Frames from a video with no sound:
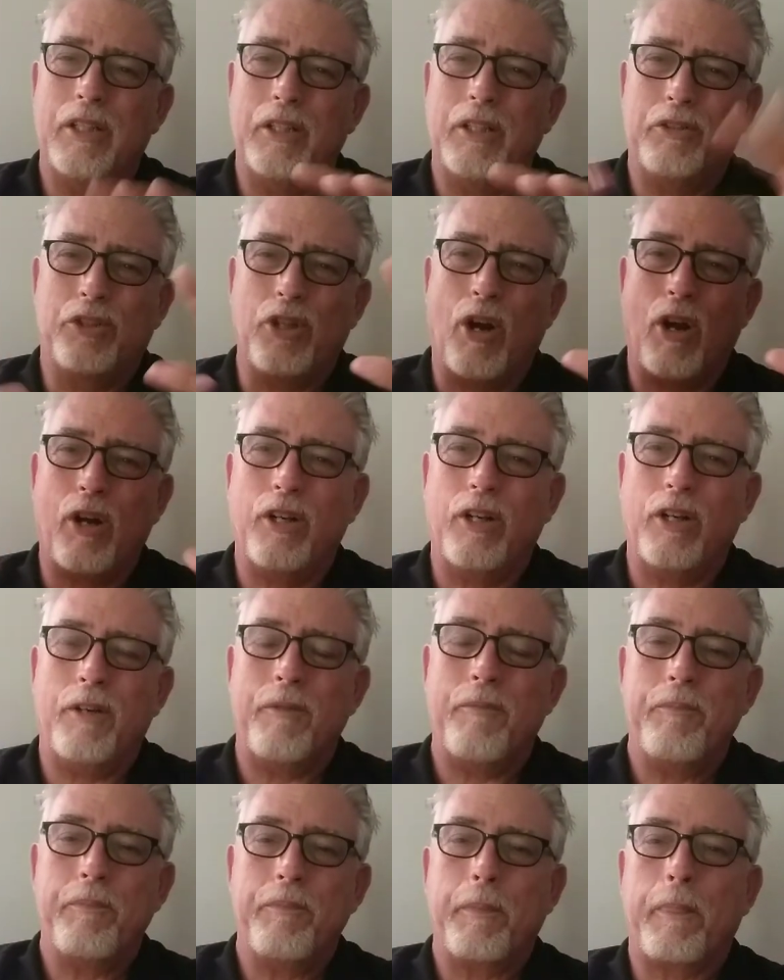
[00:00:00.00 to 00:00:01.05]
It's
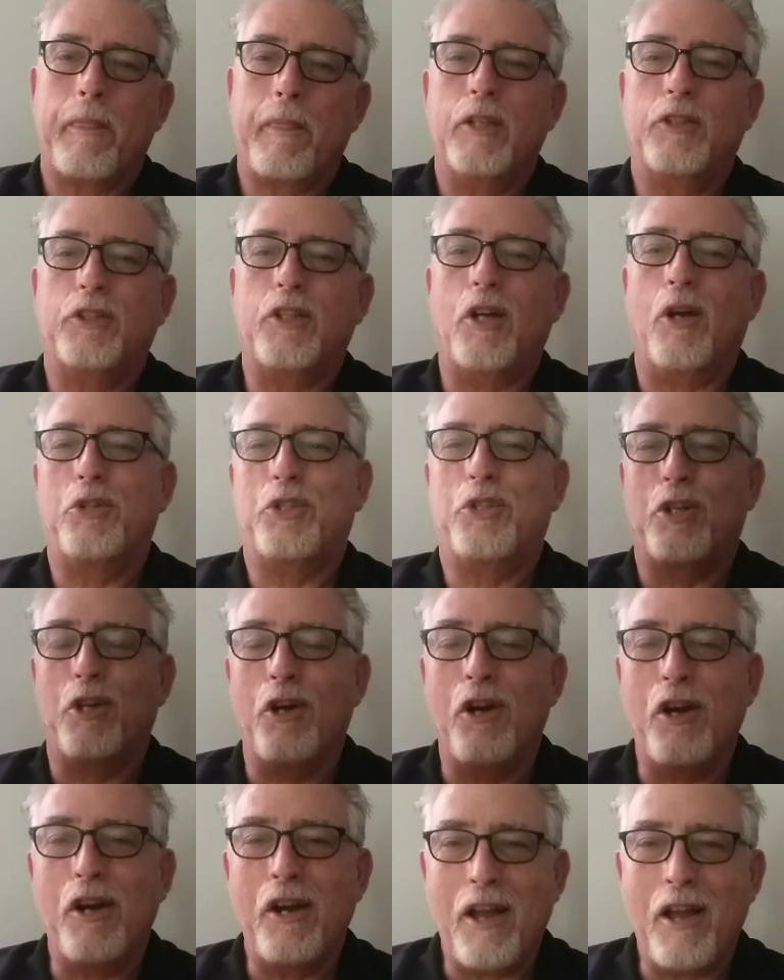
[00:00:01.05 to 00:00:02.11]
darker. So
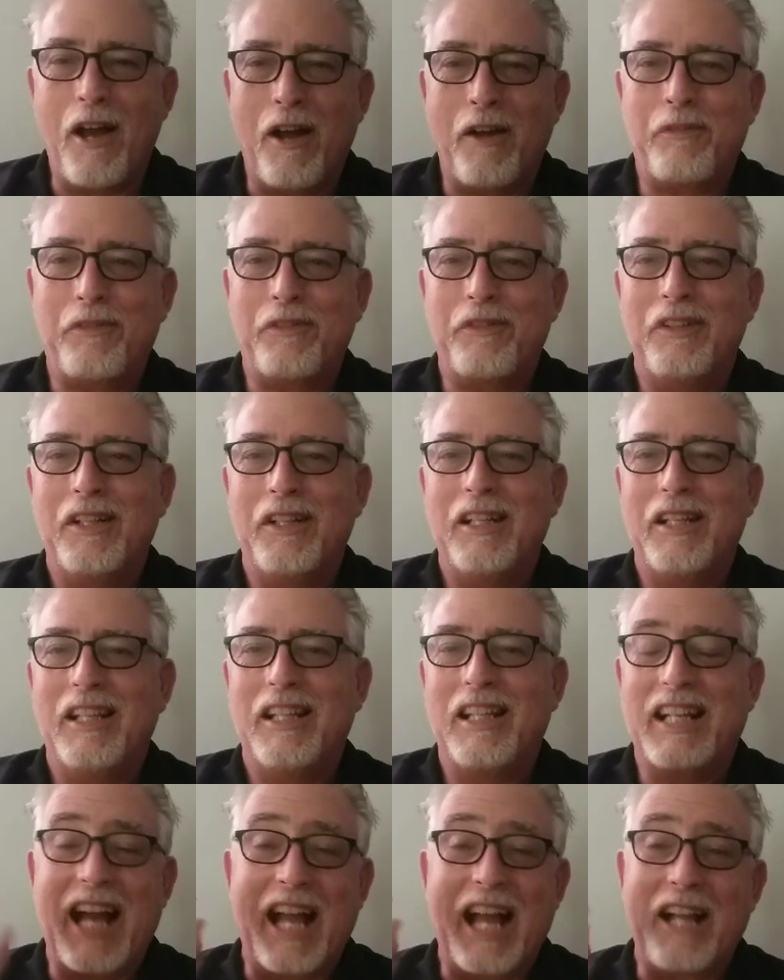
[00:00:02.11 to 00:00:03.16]
sure enough,
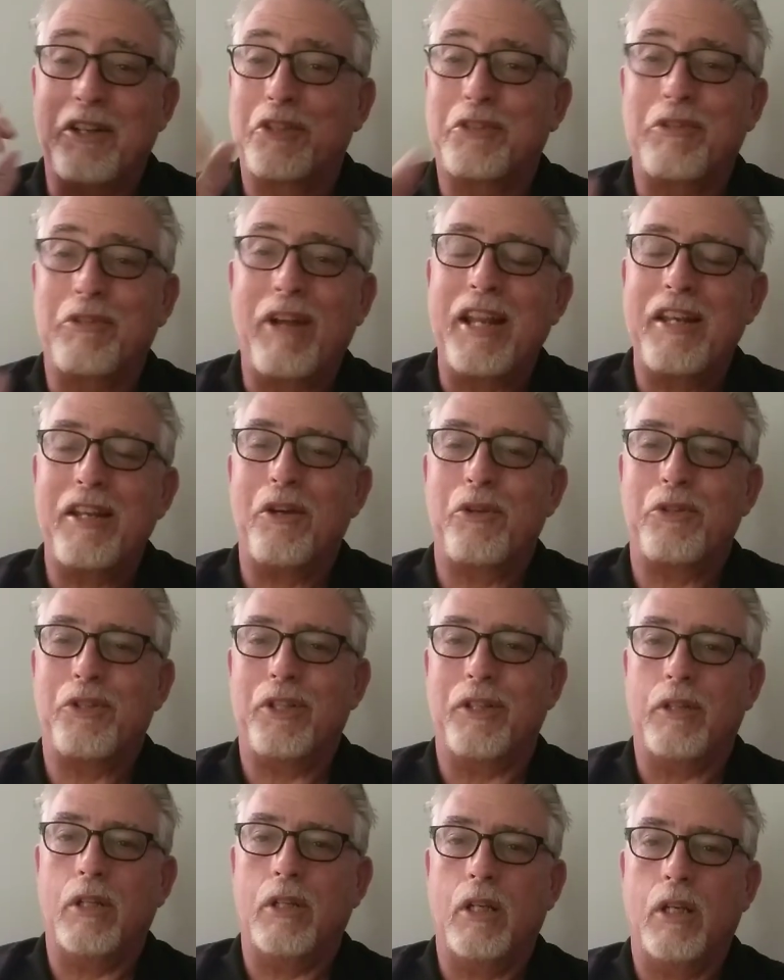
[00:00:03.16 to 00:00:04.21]
the guy goes straight in the
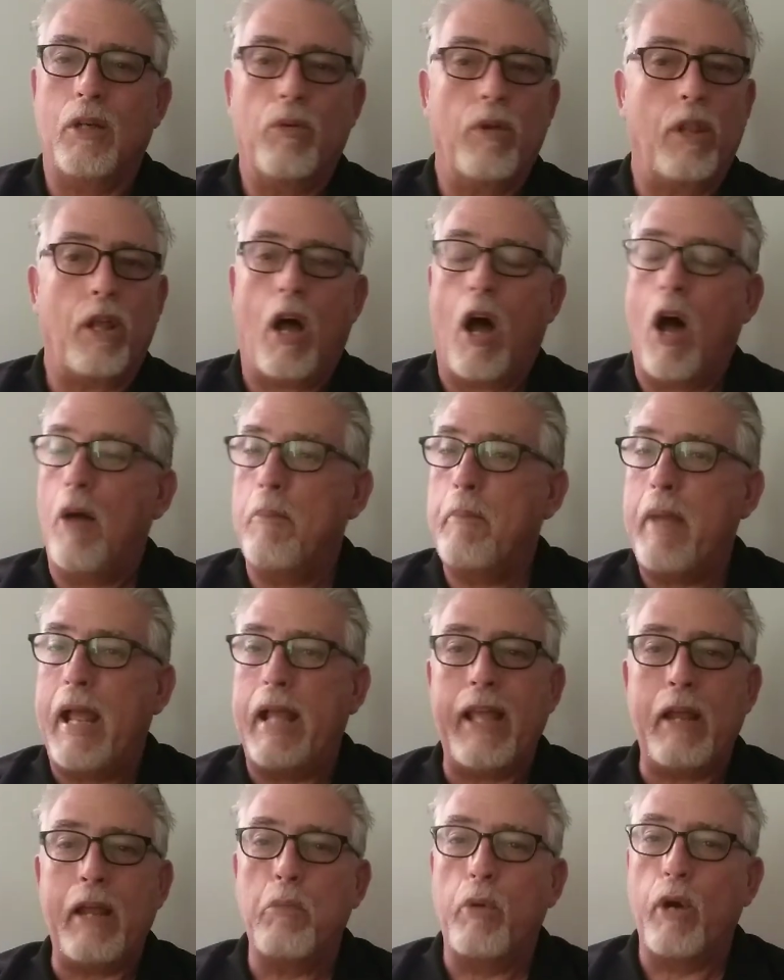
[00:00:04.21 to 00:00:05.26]
ocean. Well, oh
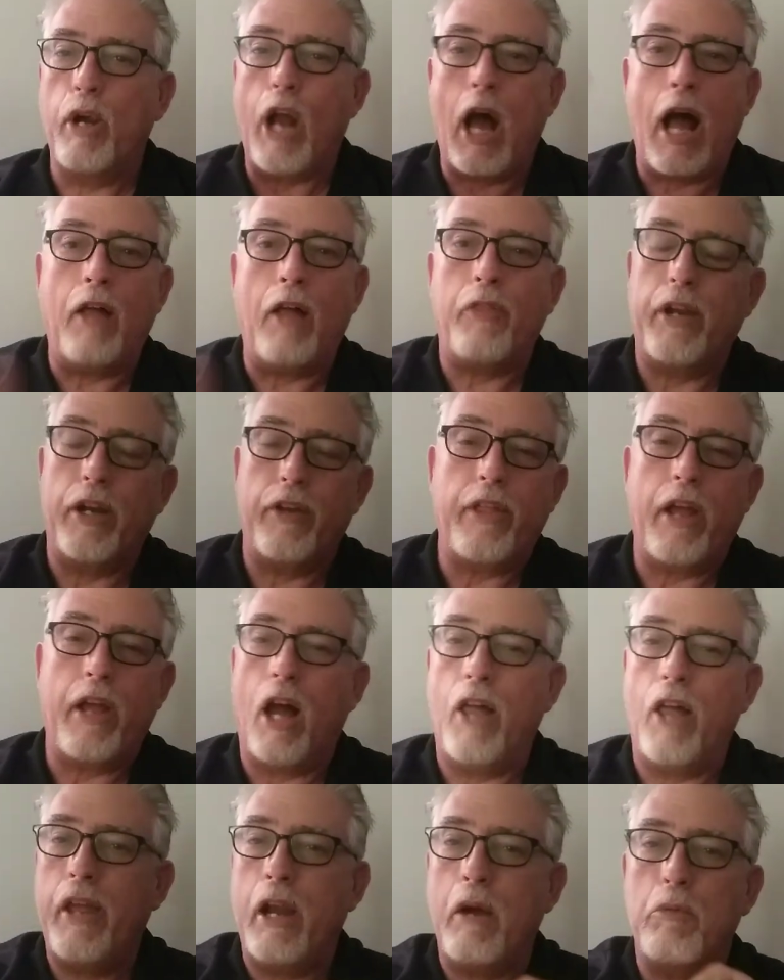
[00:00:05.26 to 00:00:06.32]
man, they went out there.
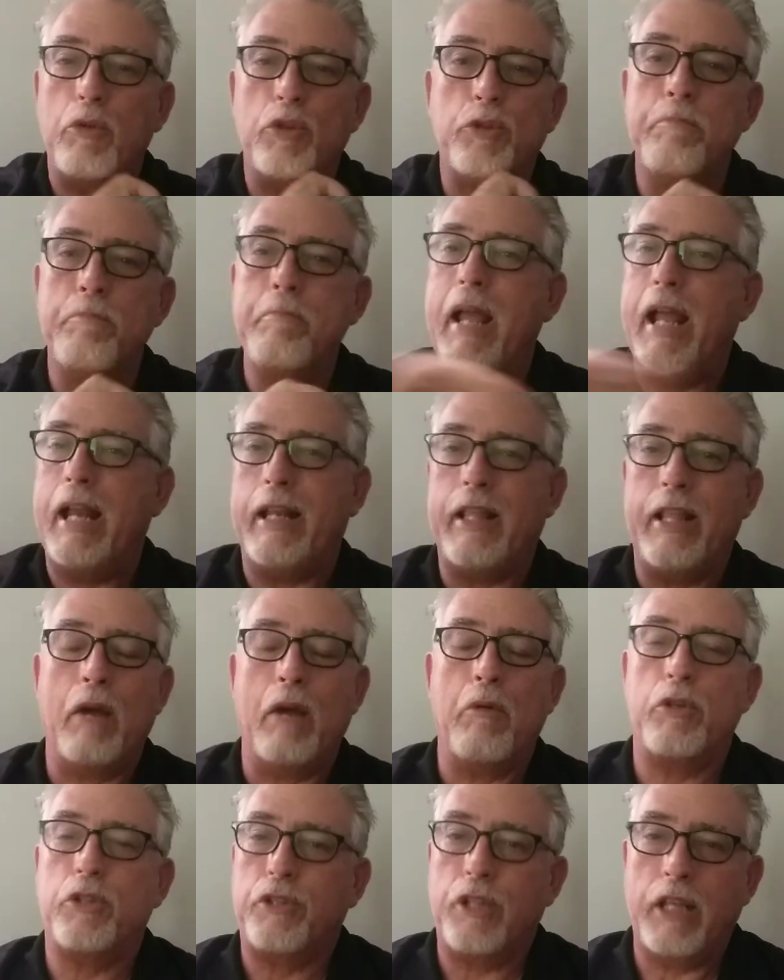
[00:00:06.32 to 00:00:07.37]
There was many.
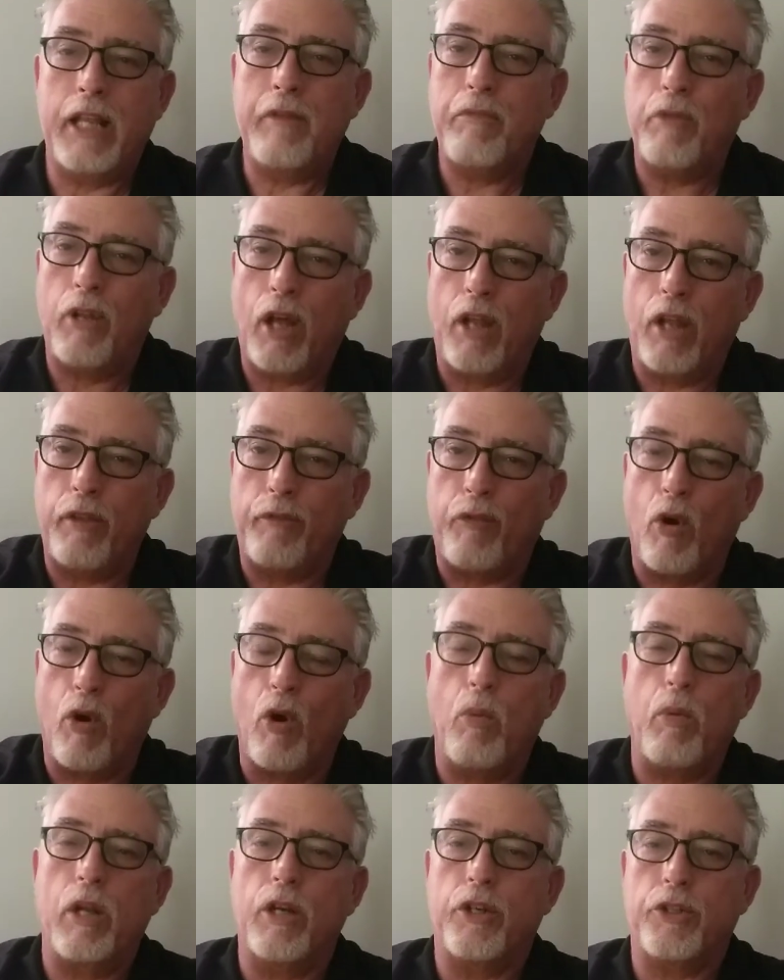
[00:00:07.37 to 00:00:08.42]
There was even on the
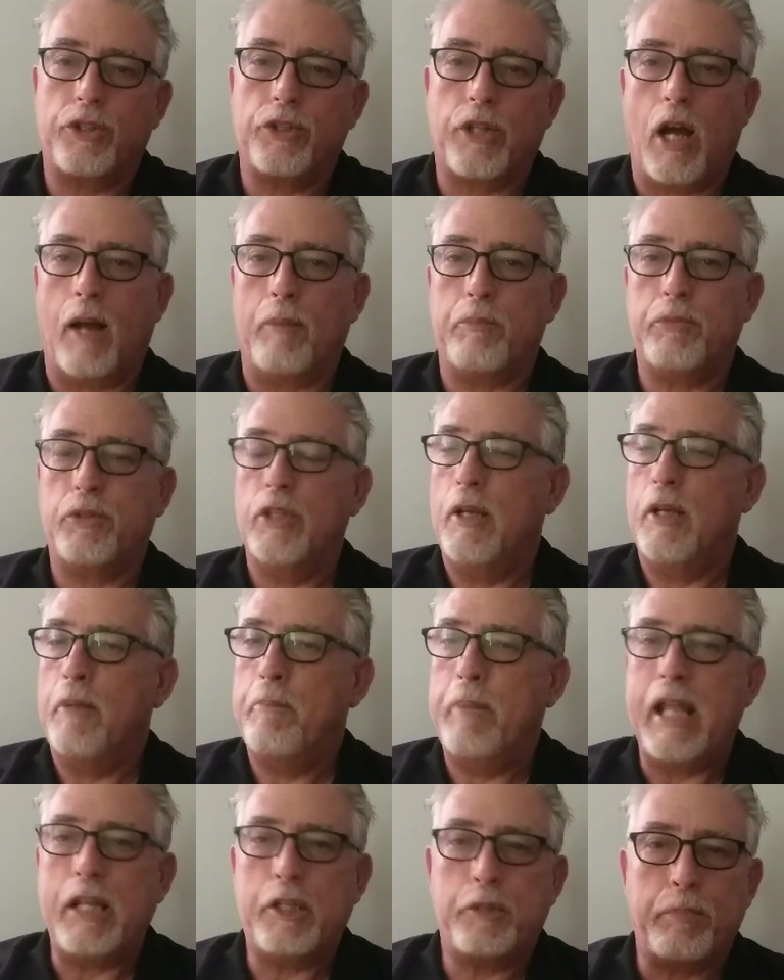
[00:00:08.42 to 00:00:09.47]
four-wheelers, cops,
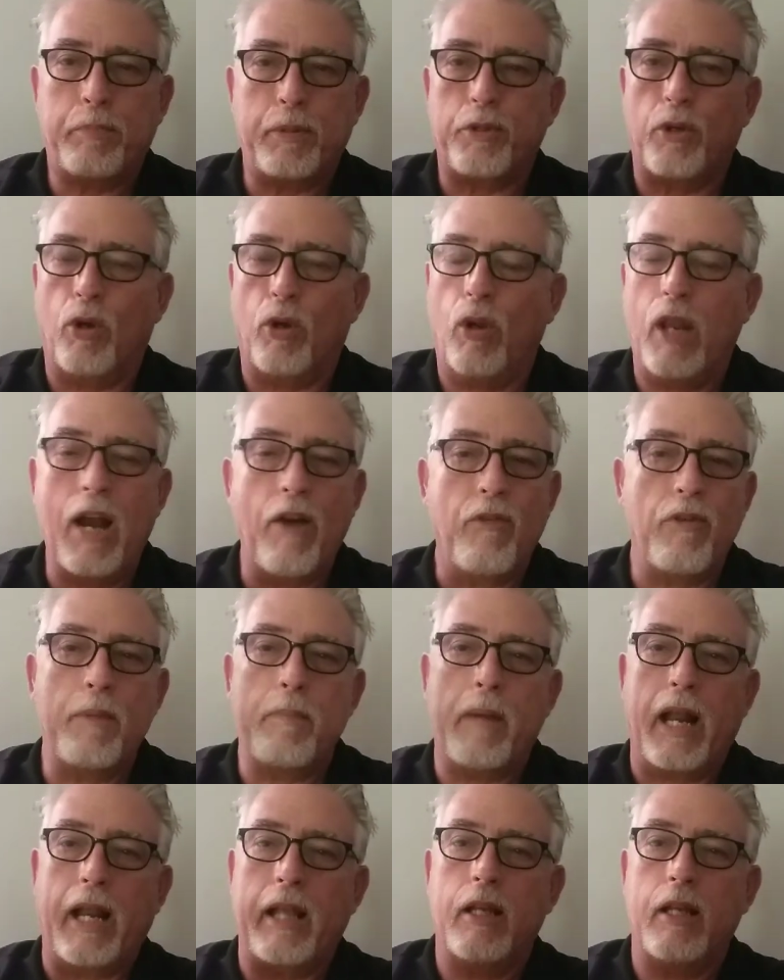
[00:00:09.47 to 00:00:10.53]
beach patrol,
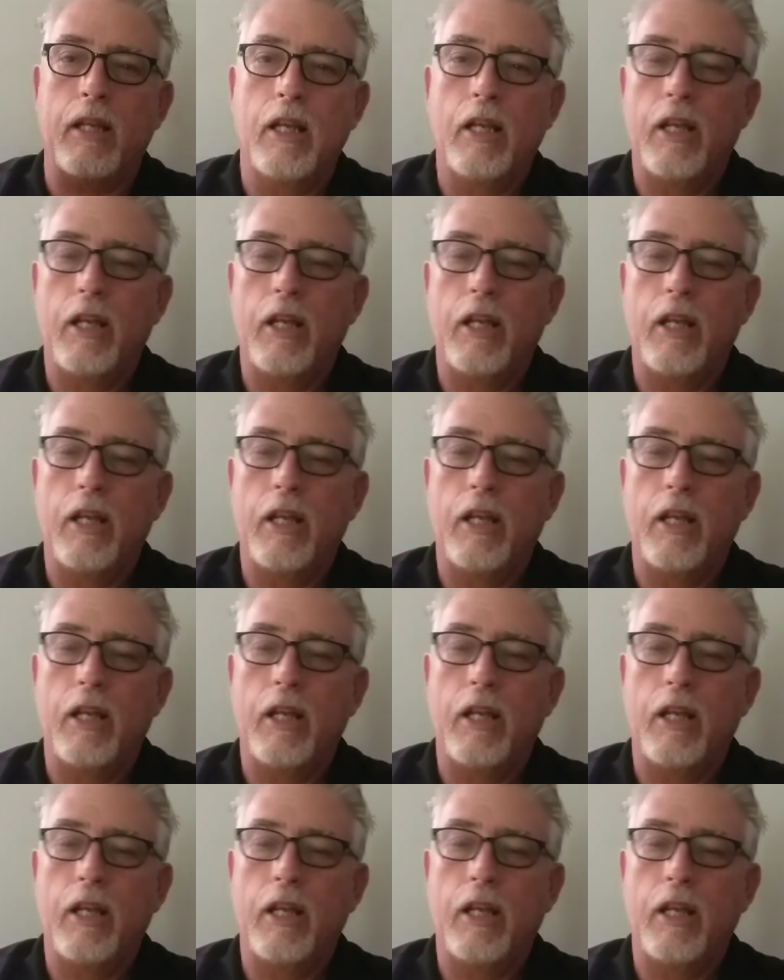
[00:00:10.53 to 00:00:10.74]
everybody.